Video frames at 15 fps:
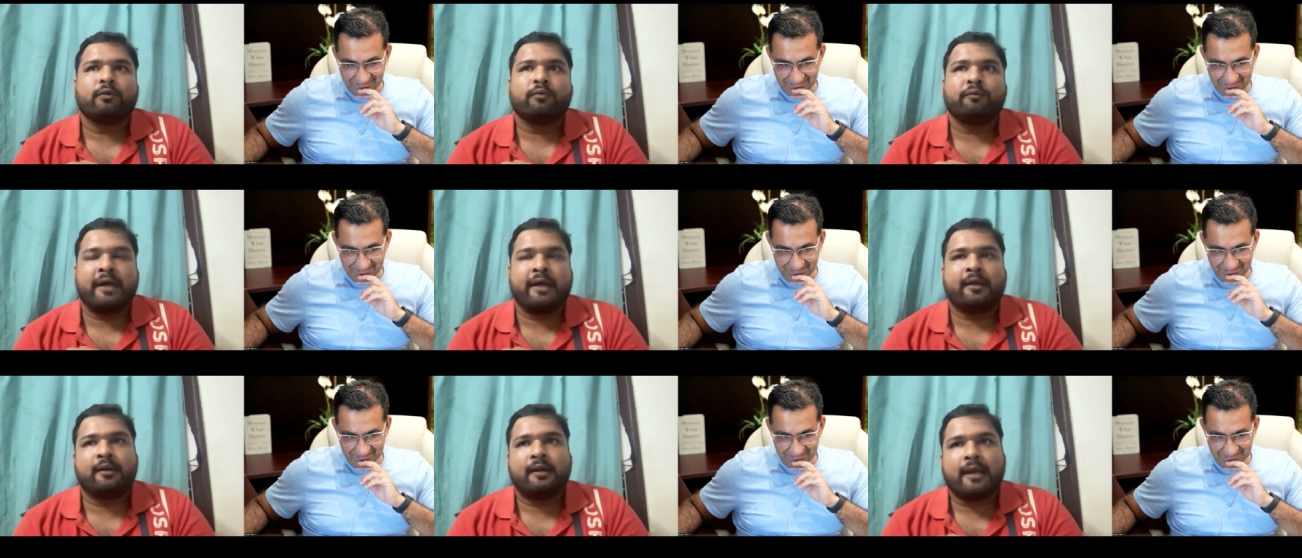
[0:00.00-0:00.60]

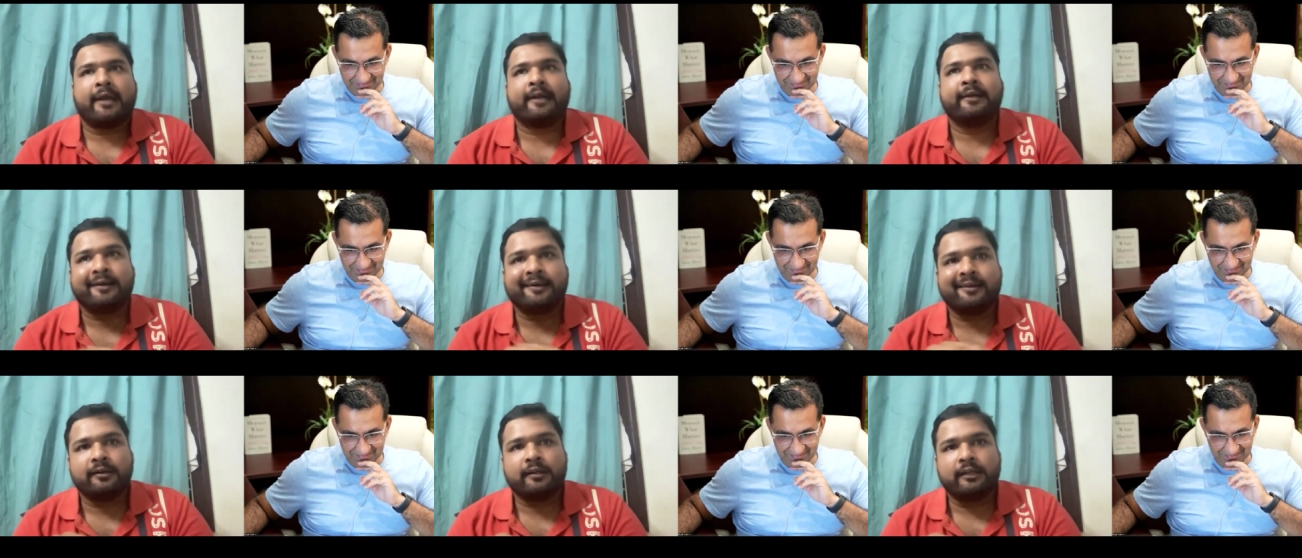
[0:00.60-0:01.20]
Speaker 1: when I
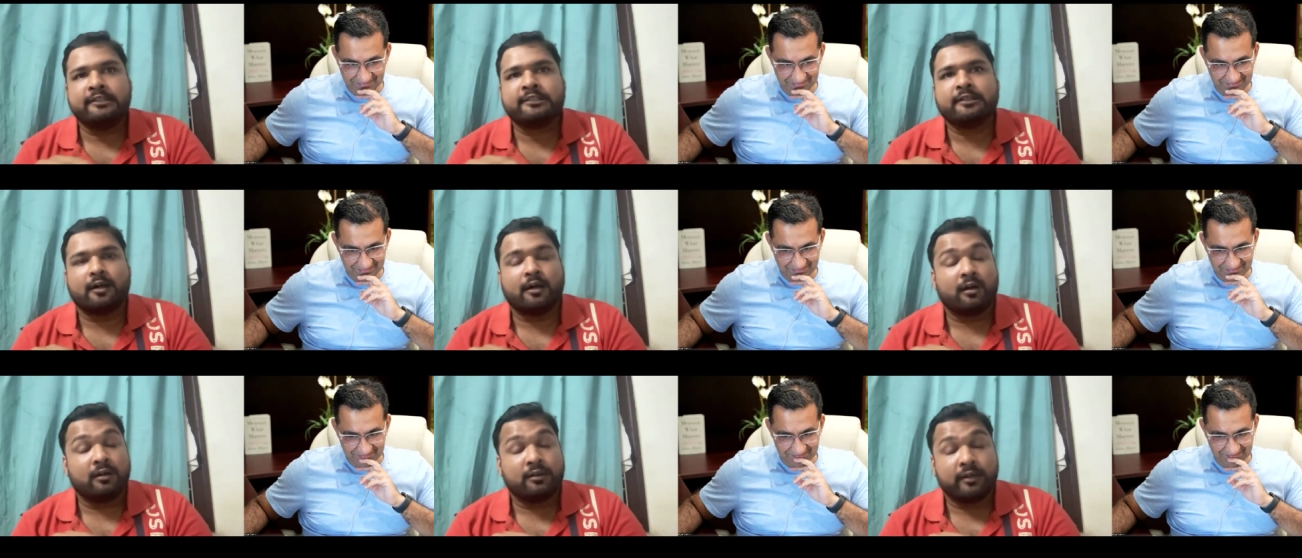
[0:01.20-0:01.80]
did an each
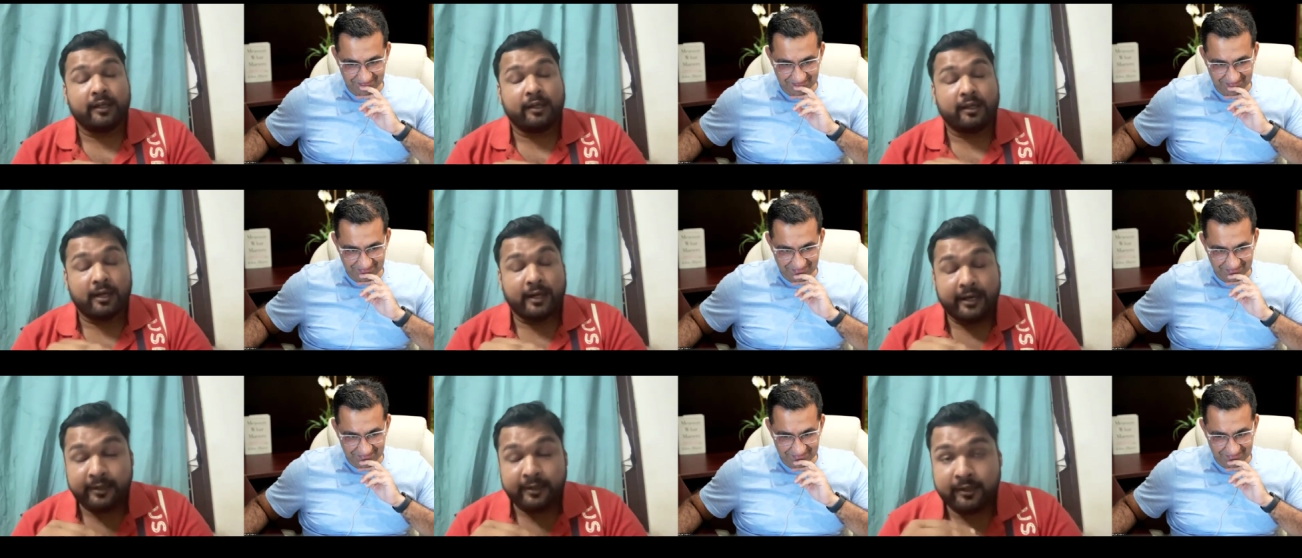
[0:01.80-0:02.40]
uh,
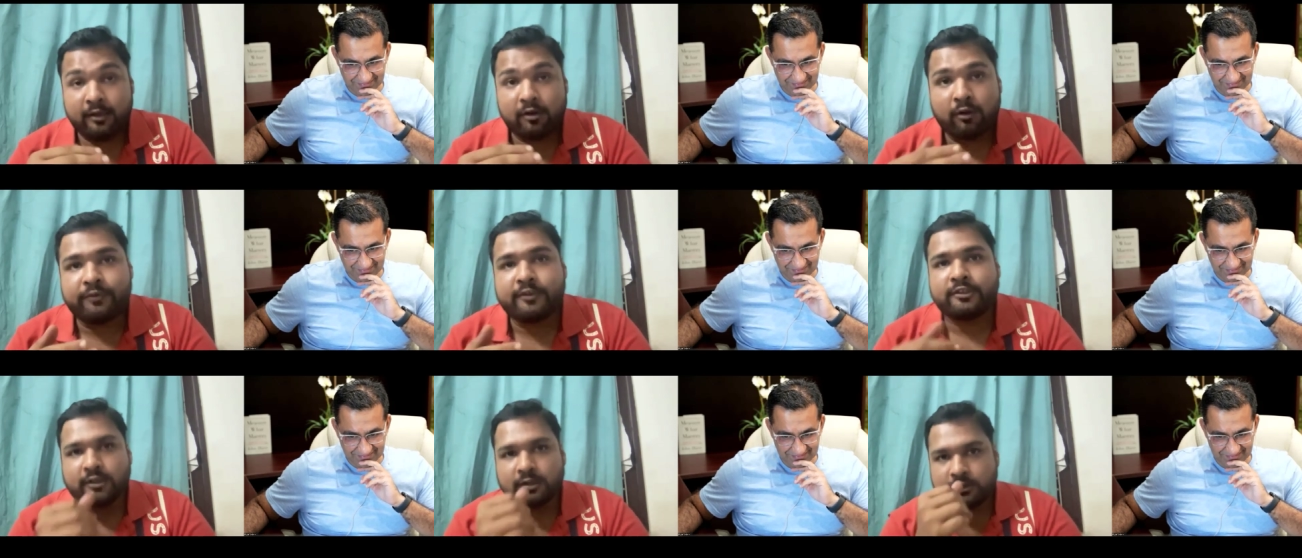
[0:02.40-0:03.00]
I did an
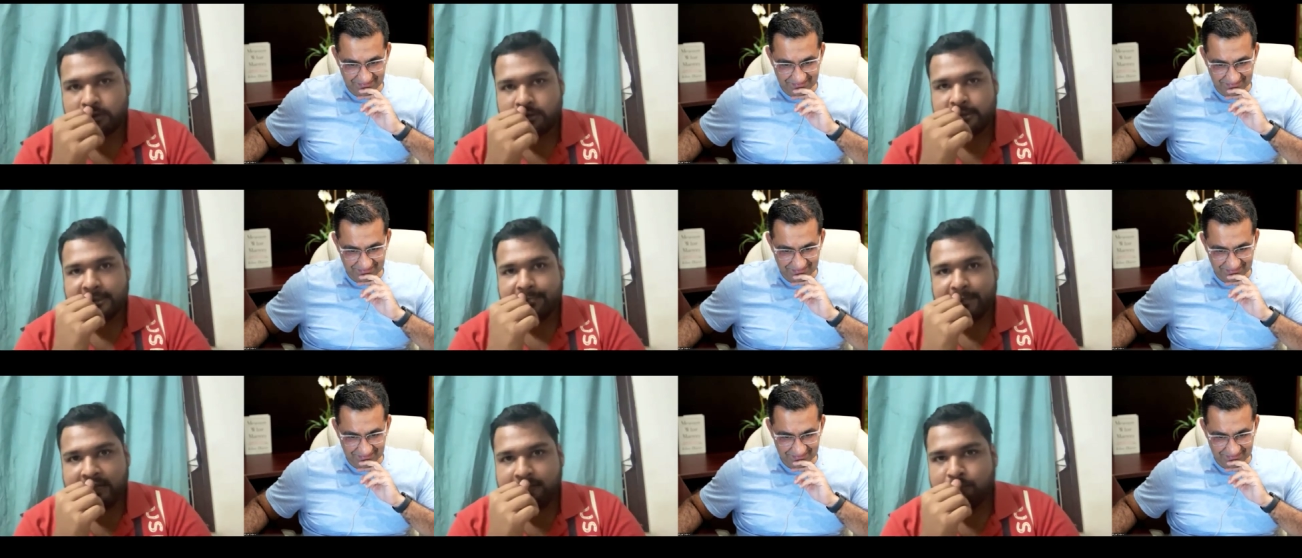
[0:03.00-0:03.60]
official
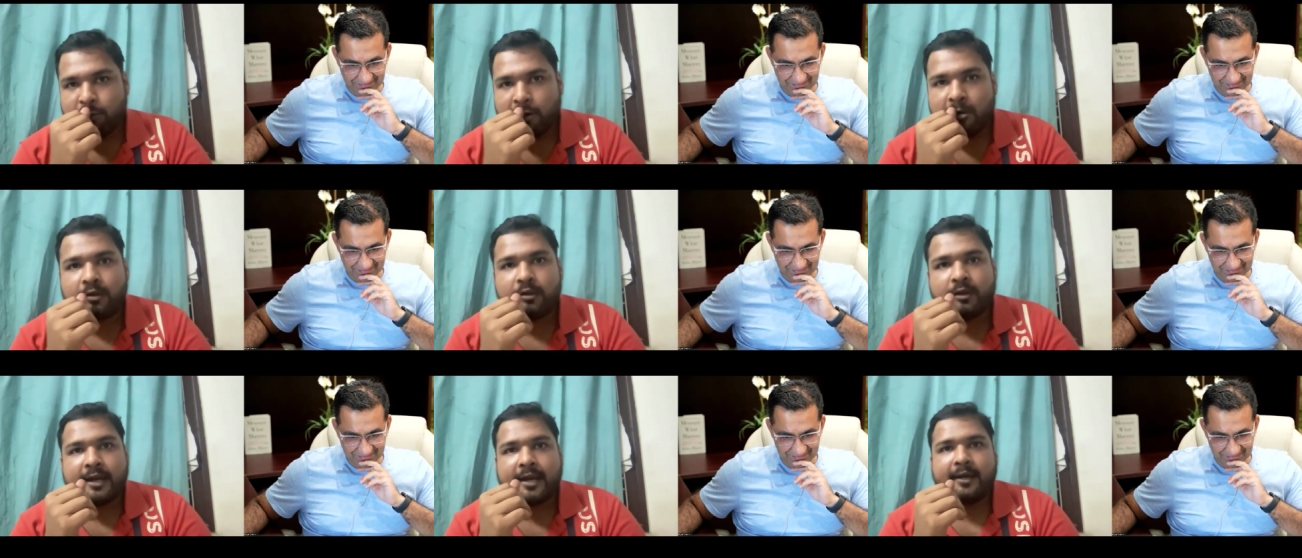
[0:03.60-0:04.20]
GMAT
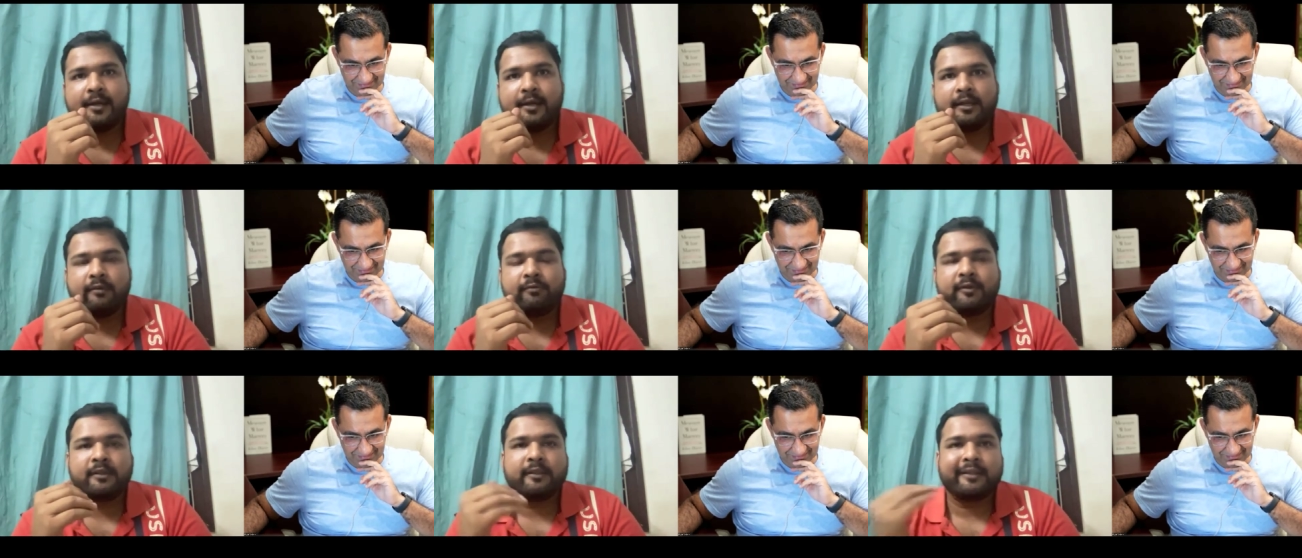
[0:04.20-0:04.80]
mock, and
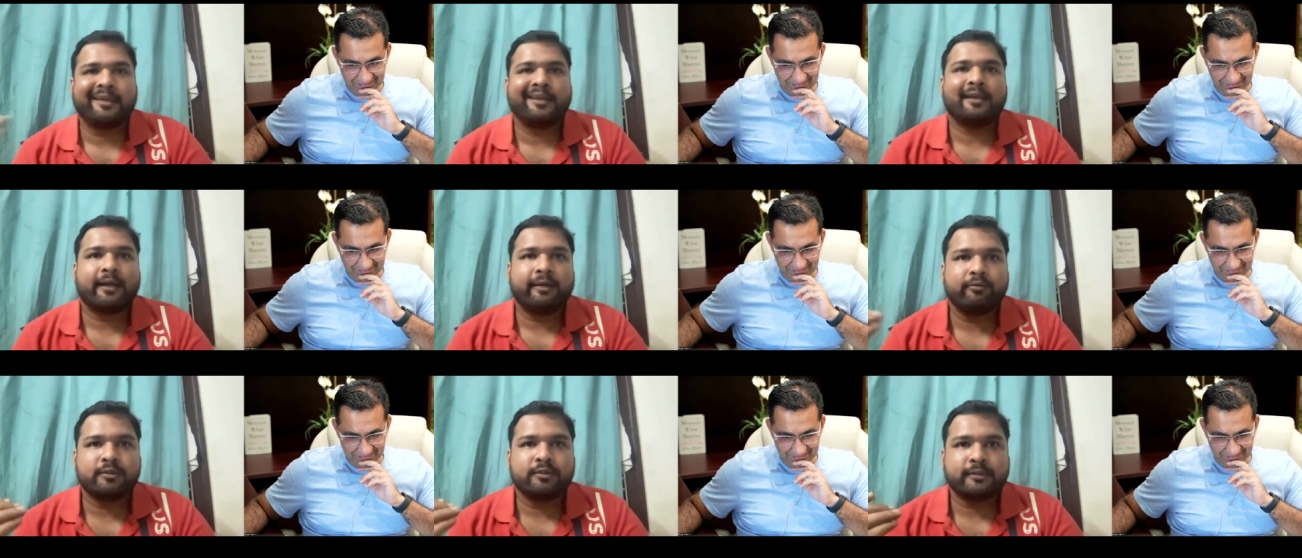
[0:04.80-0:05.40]
even there
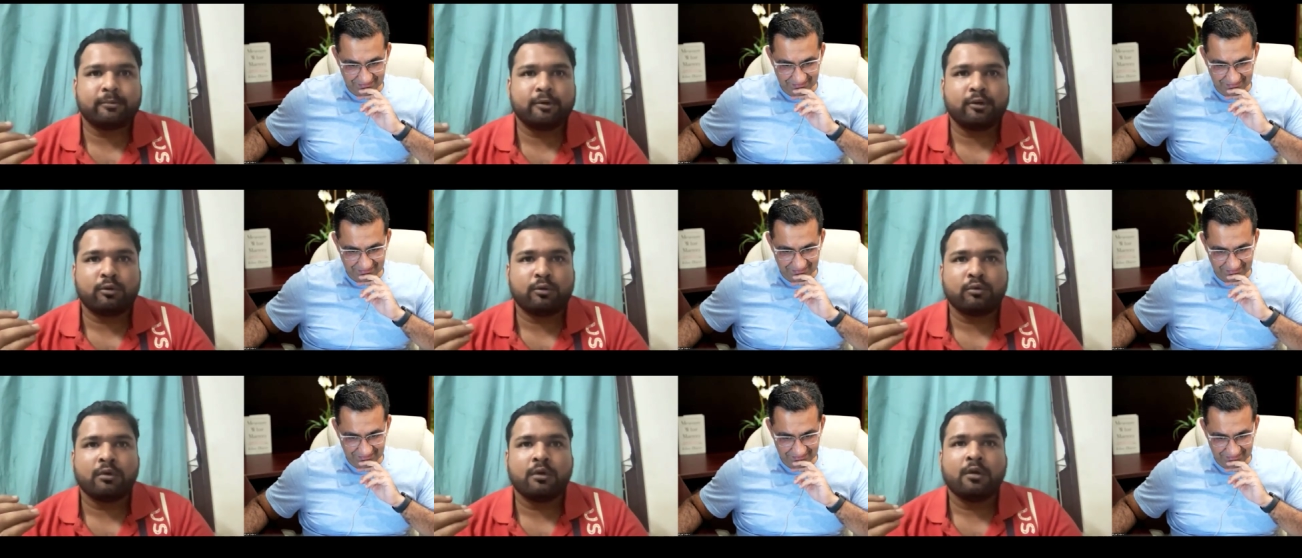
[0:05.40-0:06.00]
I was able
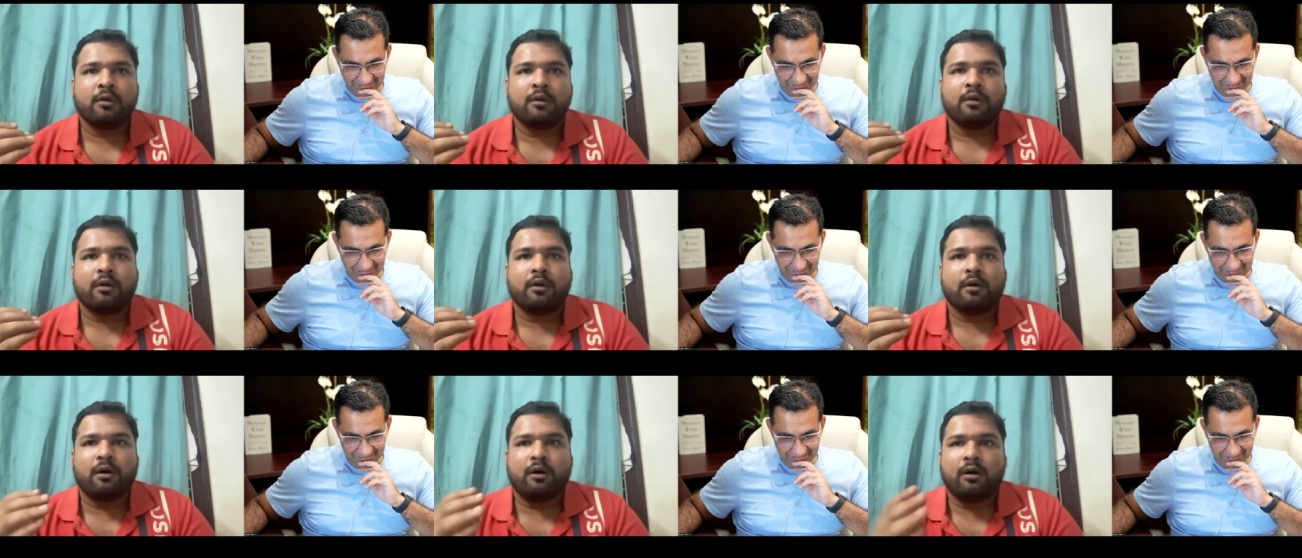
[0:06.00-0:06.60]
to
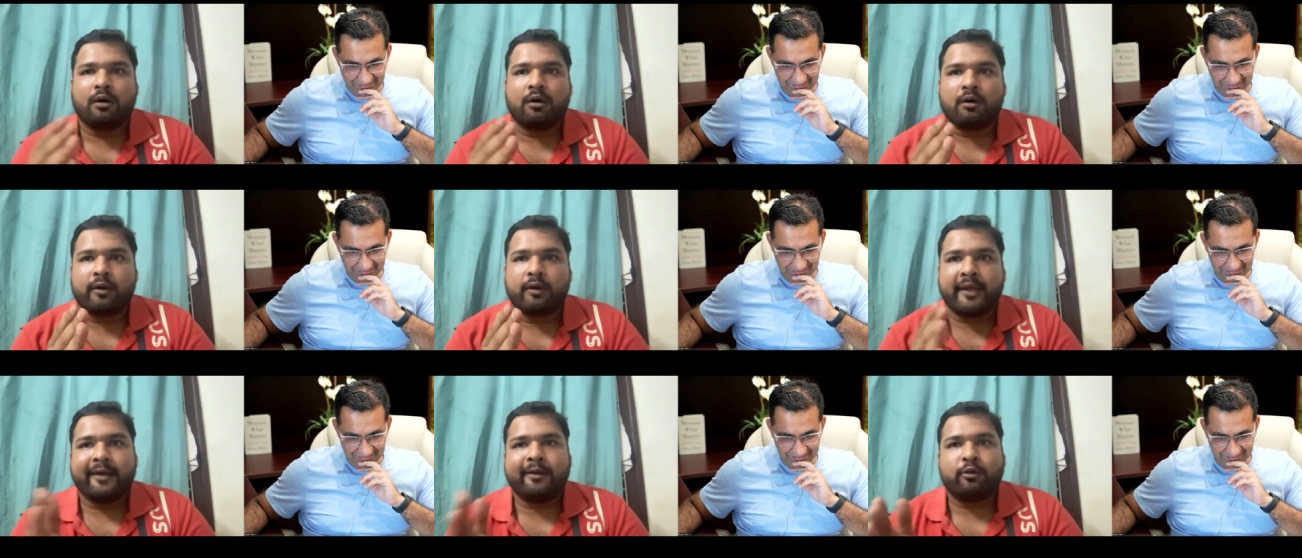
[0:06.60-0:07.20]
uh,
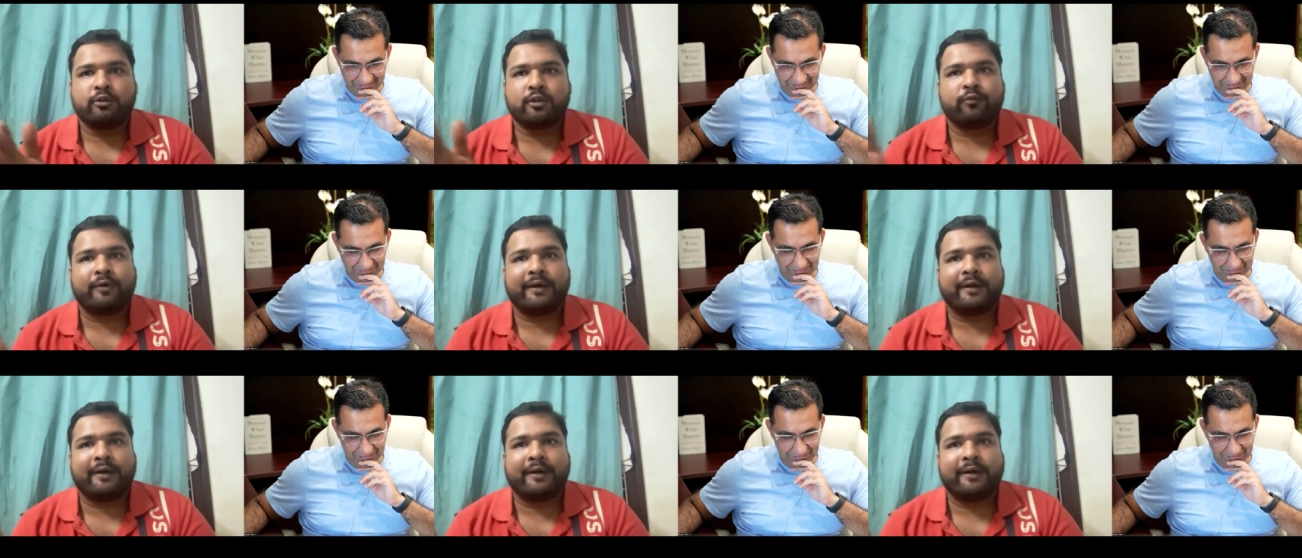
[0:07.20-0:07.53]
get to the